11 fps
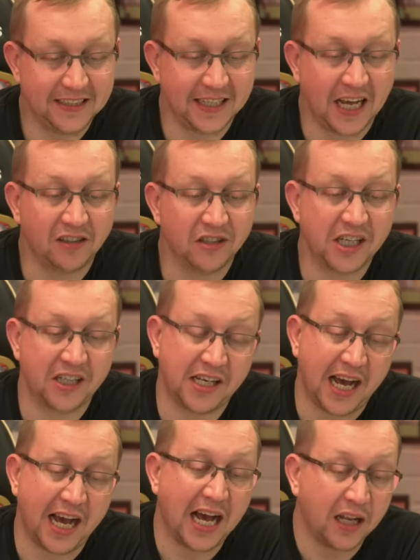Dal says,
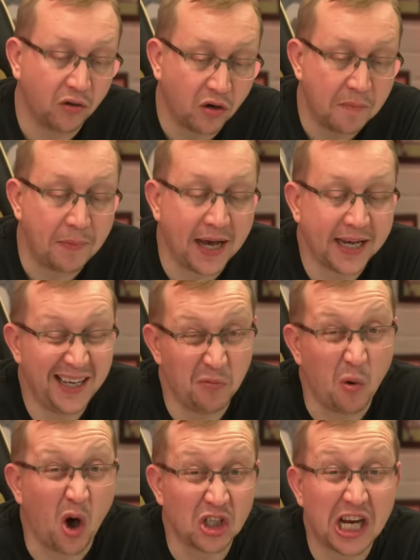nah, looking back, it
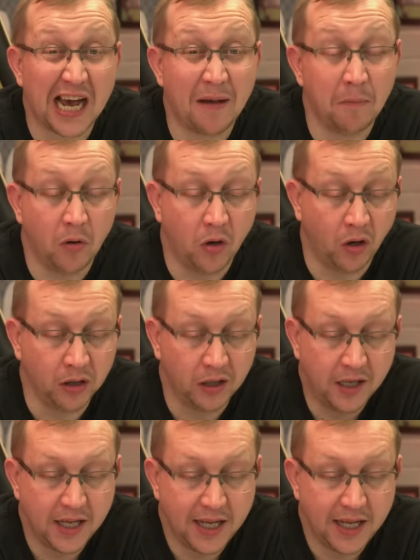was a handball.